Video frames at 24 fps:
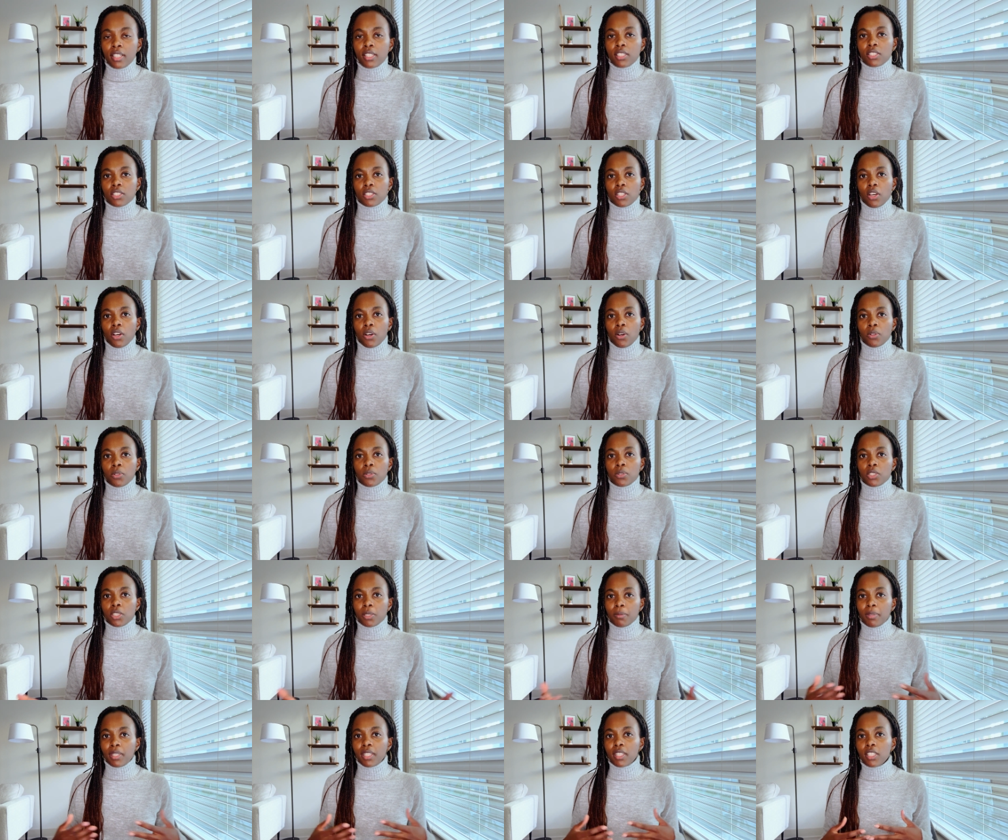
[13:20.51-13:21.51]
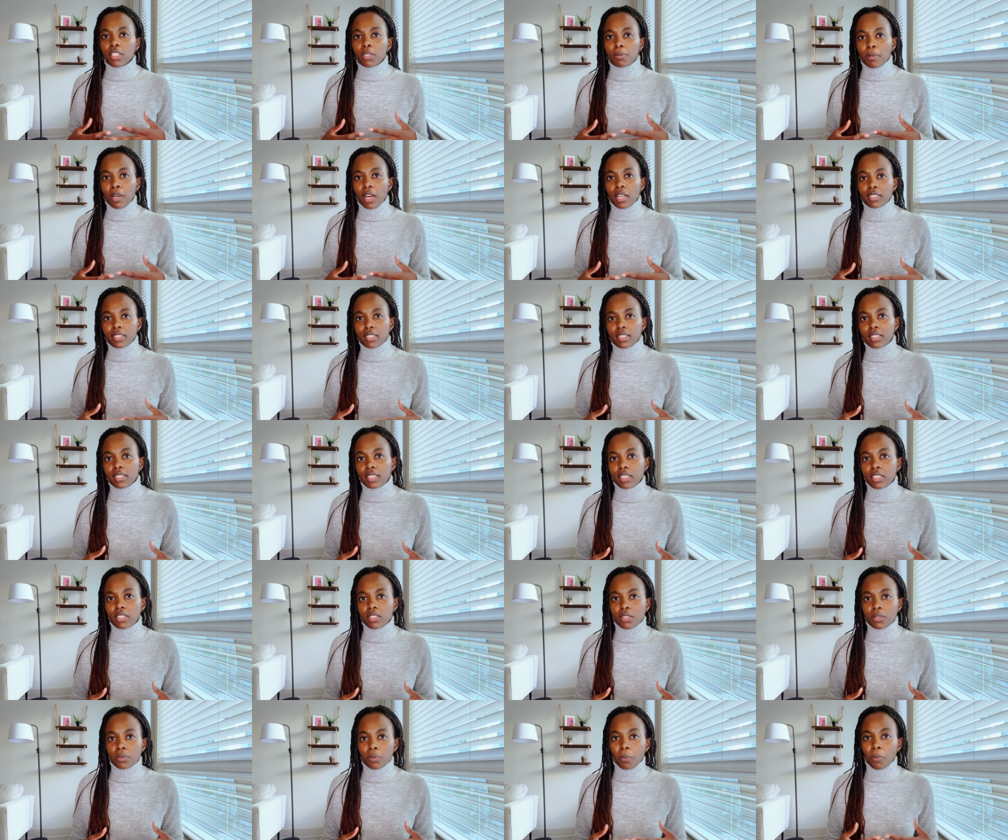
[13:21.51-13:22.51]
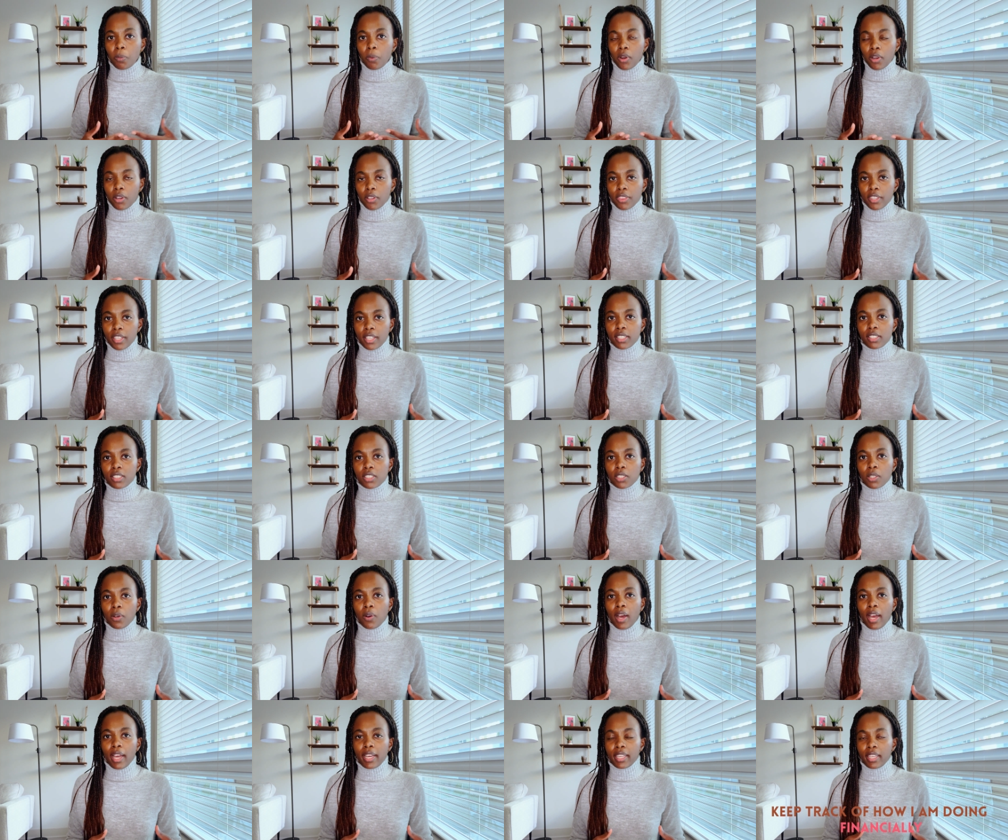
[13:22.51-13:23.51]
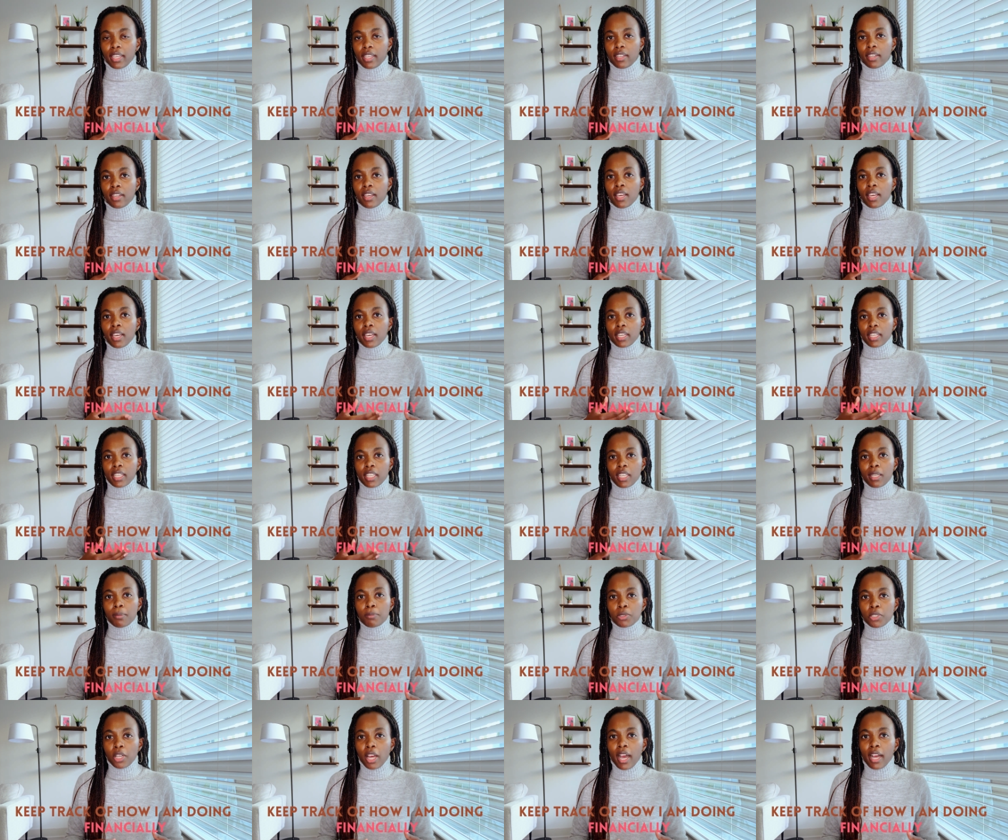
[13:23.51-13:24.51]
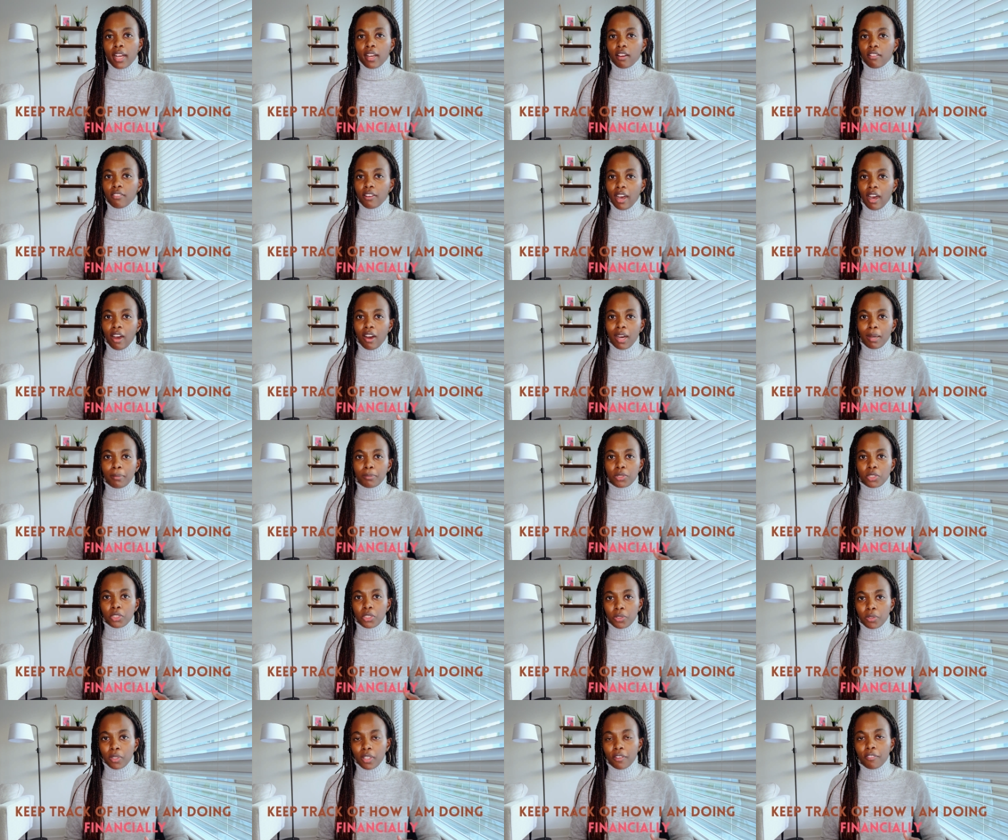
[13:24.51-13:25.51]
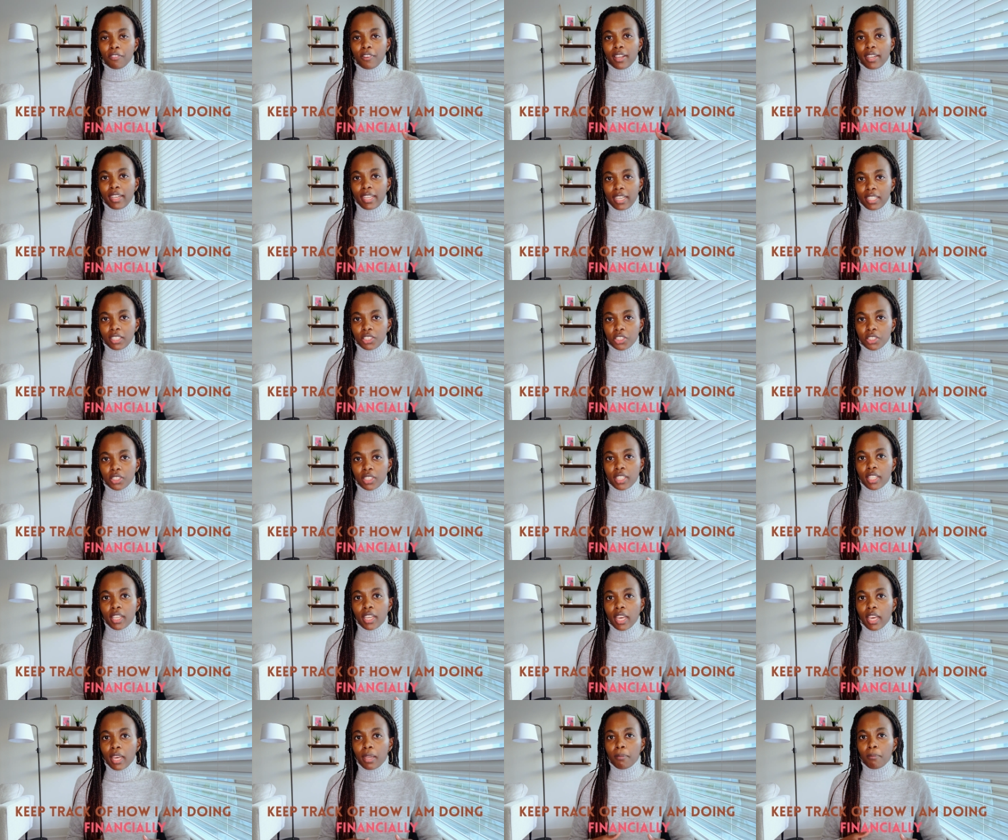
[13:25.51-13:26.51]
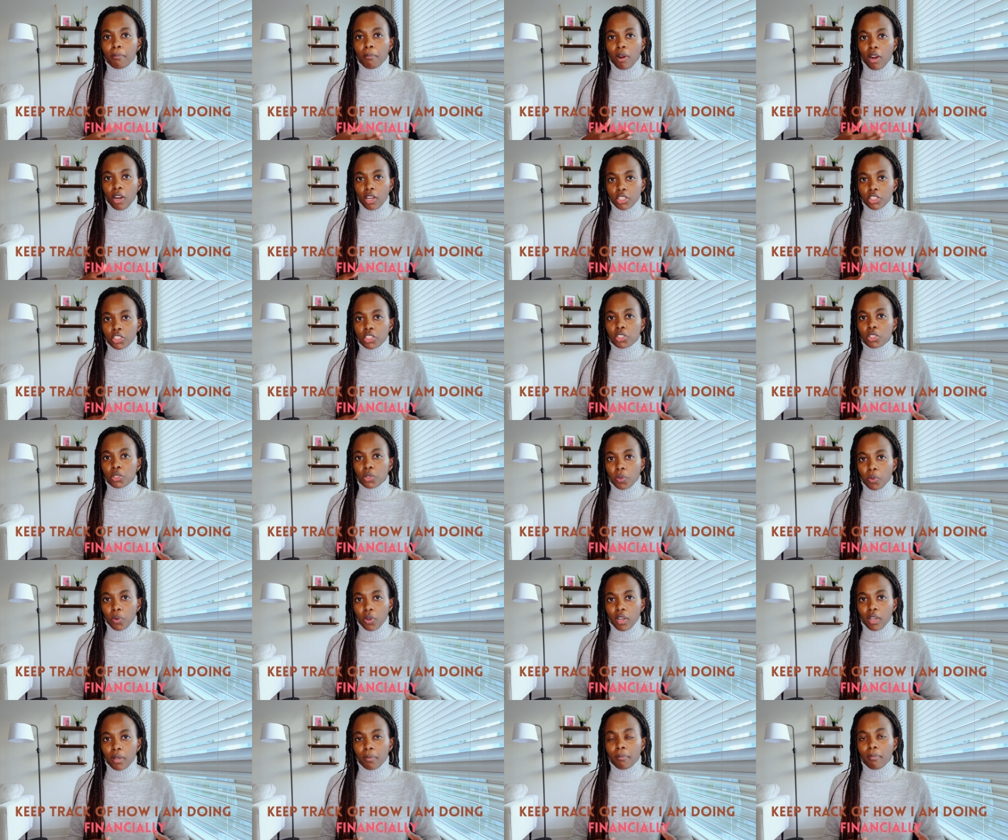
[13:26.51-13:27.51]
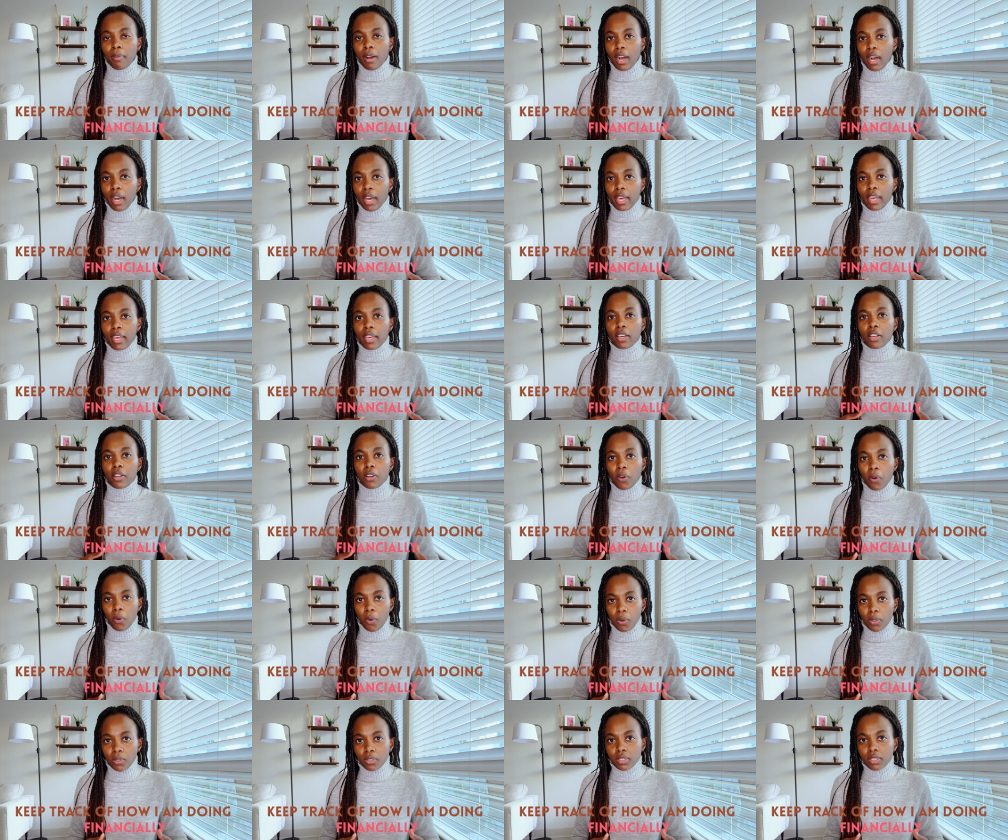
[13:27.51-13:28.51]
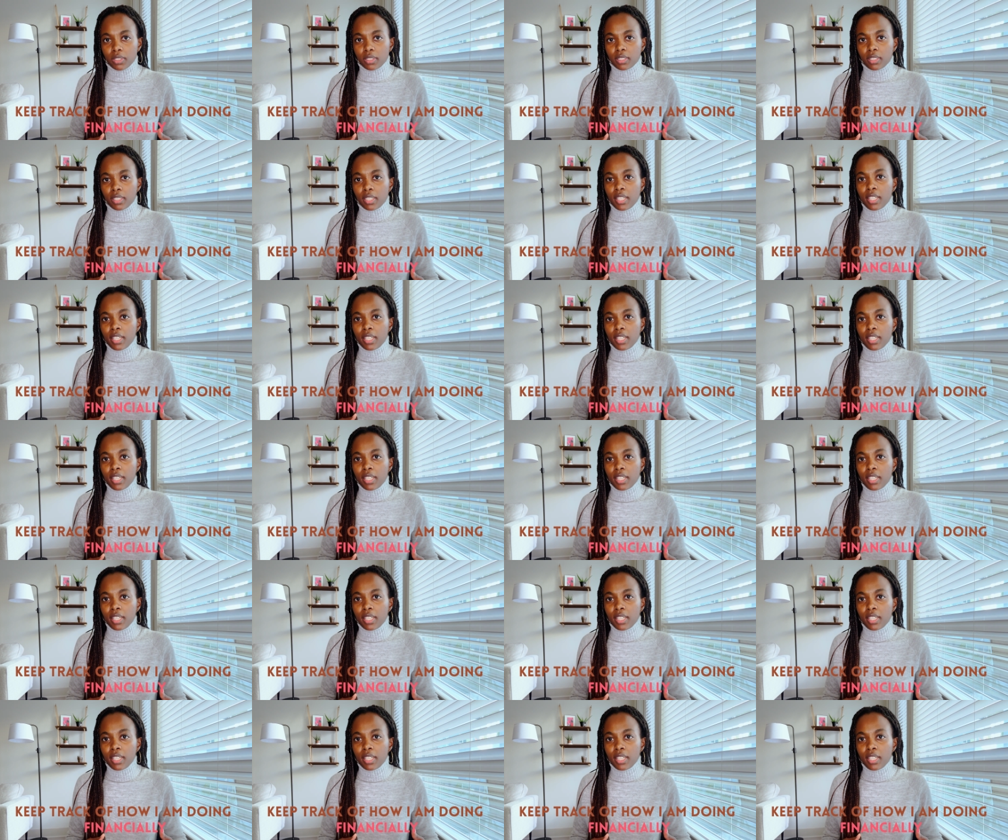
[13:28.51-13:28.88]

So to me, this process is worth it so I can keep track of how I'm doing financially and march toward my goals.